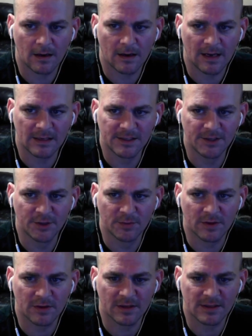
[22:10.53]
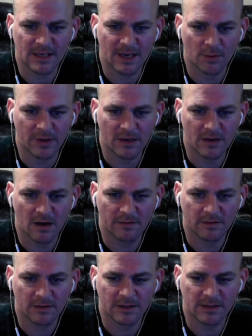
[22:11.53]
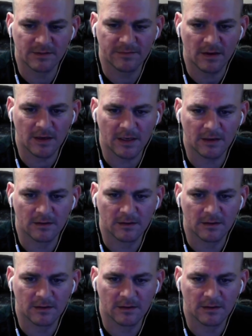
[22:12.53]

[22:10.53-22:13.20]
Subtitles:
How's he doing on his AoE cover? He's fine.